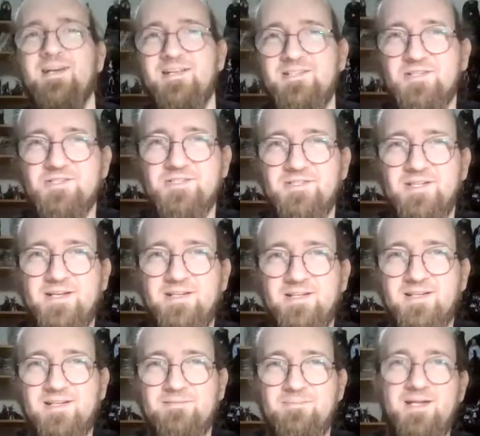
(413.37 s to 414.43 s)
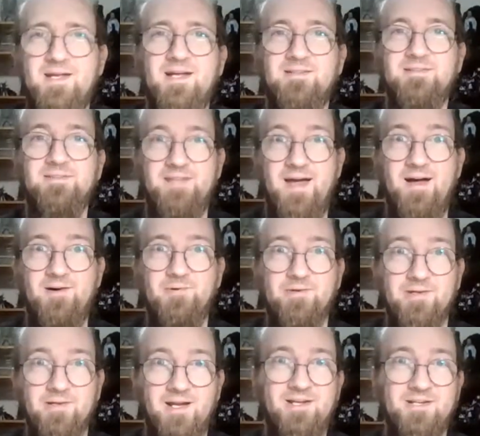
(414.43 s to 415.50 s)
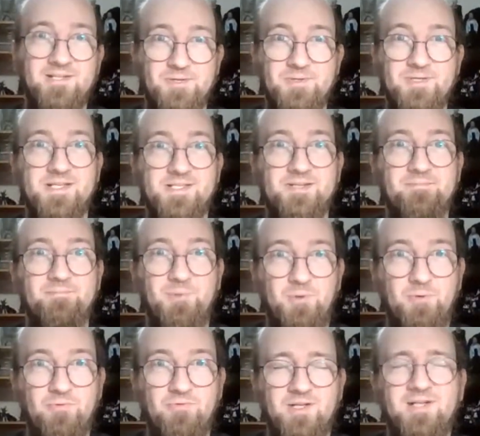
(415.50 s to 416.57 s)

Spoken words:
just that it can be held down so it doesn't move.